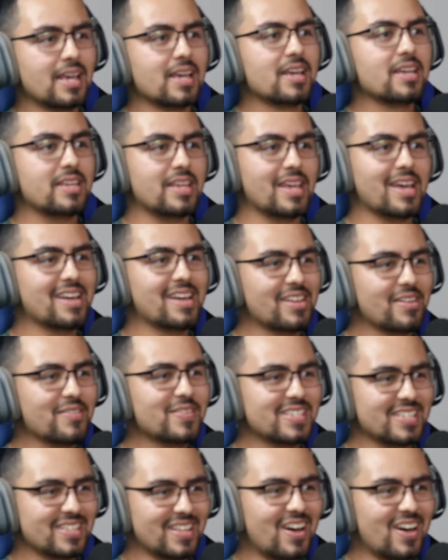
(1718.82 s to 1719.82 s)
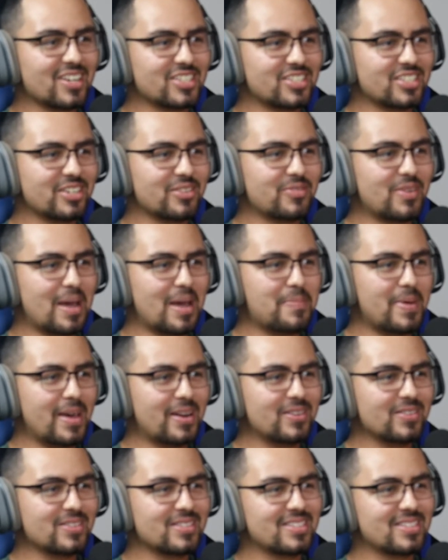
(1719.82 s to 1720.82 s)
Yeah, you ever see the auctioneer rap
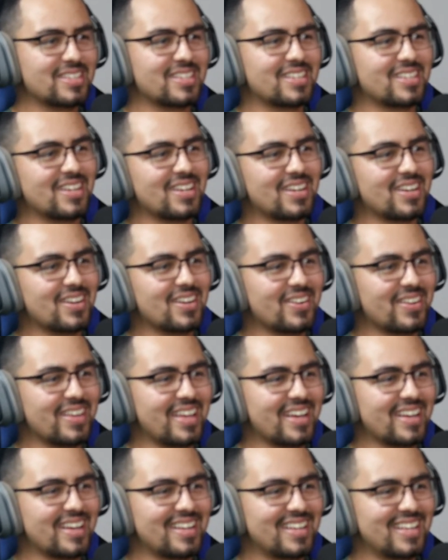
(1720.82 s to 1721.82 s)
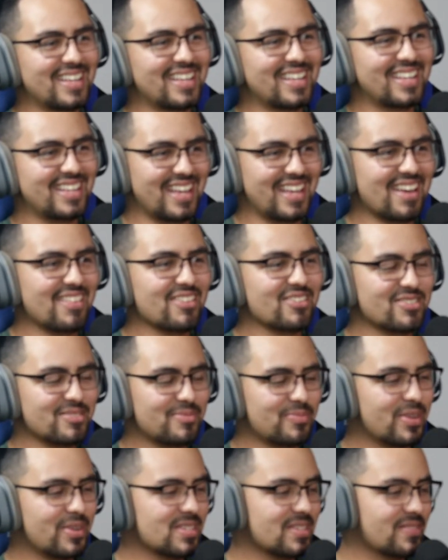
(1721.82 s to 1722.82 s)
battles? Yeah, those are
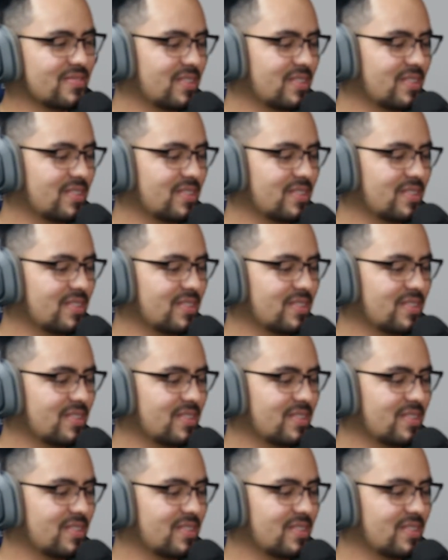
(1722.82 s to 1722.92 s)
impressive.